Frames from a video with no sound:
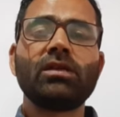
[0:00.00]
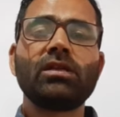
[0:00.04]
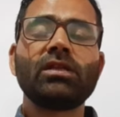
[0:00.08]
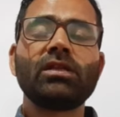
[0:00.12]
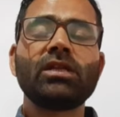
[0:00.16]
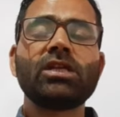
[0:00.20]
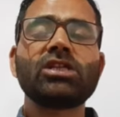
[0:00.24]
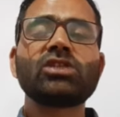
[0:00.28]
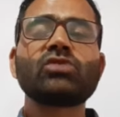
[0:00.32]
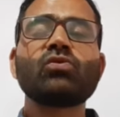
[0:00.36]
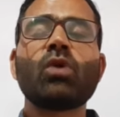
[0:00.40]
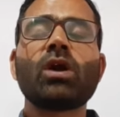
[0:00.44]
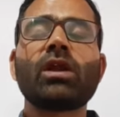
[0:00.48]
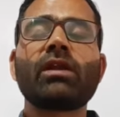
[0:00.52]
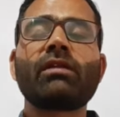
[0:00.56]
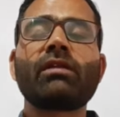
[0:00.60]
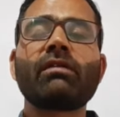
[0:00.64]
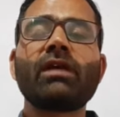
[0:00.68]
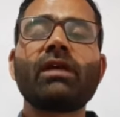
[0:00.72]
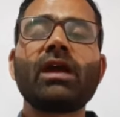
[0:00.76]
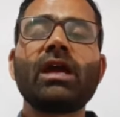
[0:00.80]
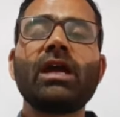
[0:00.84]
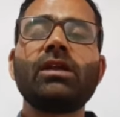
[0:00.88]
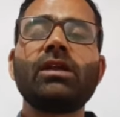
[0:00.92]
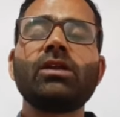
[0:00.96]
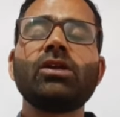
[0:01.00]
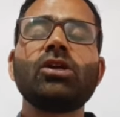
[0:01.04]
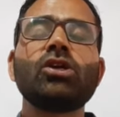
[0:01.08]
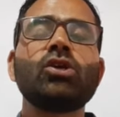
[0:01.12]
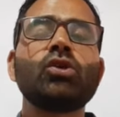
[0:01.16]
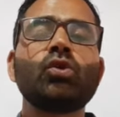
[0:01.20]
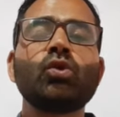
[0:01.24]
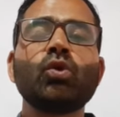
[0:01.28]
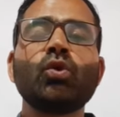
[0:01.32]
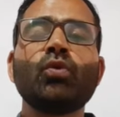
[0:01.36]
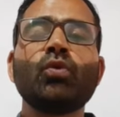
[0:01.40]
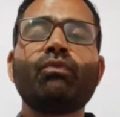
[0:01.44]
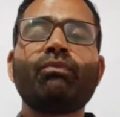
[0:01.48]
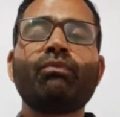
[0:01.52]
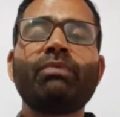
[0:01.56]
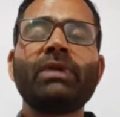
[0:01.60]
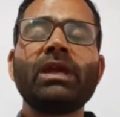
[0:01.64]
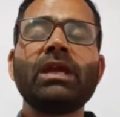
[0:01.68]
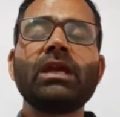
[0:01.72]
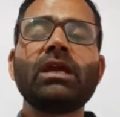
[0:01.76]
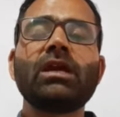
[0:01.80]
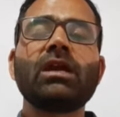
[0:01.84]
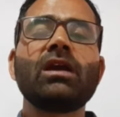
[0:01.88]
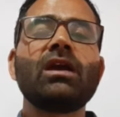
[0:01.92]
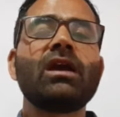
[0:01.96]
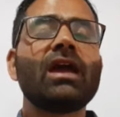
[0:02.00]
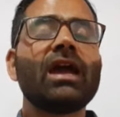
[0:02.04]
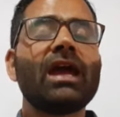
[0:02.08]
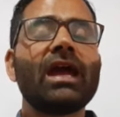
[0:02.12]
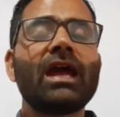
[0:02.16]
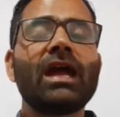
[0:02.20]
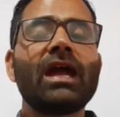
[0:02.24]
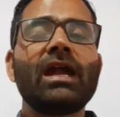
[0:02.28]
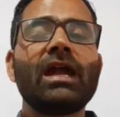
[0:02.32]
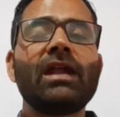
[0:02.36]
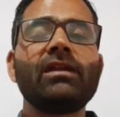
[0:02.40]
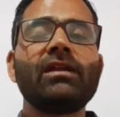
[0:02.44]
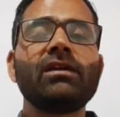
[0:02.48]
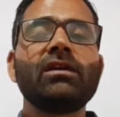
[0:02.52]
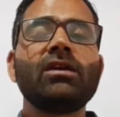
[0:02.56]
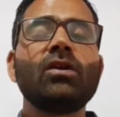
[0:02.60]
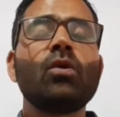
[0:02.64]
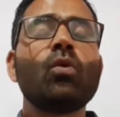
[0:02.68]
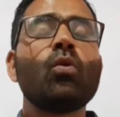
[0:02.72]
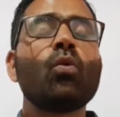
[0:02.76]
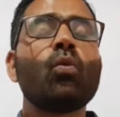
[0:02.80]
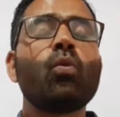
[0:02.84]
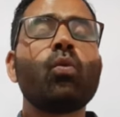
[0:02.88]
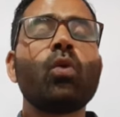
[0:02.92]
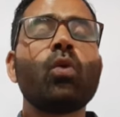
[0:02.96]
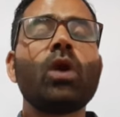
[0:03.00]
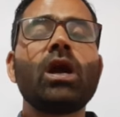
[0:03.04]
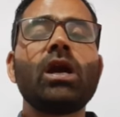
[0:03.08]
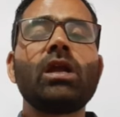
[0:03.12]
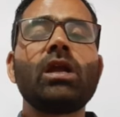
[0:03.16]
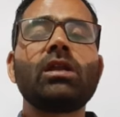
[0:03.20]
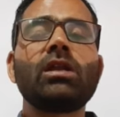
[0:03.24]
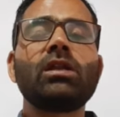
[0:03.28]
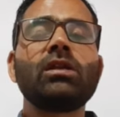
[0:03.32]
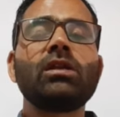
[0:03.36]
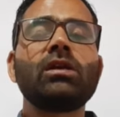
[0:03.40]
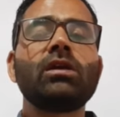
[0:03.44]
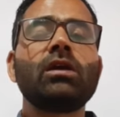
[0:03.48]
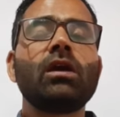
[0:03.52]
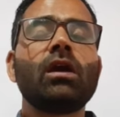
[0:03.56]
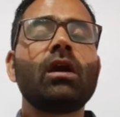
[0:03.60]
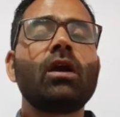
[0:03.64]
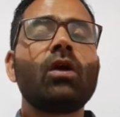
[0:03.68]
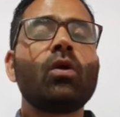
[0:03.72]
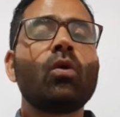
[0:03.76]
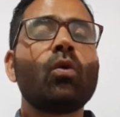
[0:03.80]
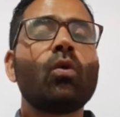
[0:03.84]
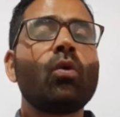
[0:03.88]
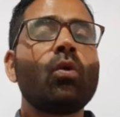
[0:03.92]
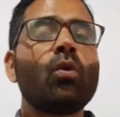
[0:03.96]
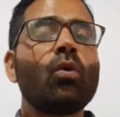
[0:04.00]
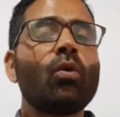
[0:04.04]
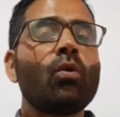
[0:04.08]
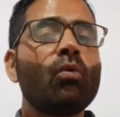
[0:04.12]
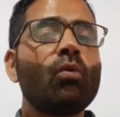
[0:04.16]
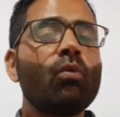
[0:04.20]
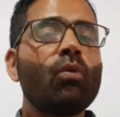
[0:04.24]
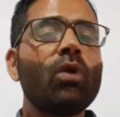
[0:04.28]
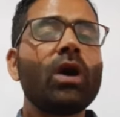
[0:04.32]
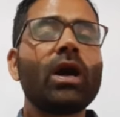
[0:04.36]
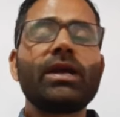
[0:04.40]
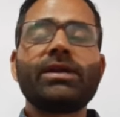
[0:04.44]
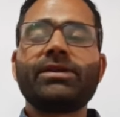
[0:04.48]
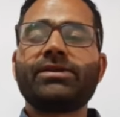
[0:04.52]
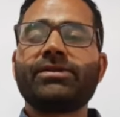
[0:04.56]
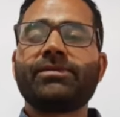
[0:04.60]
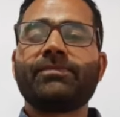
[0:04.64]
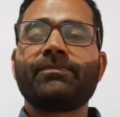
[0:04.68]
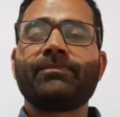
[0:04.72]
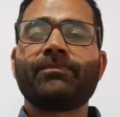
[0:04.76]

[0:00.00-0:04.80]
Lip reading: That is 1 red, 2 pink, and 1 white.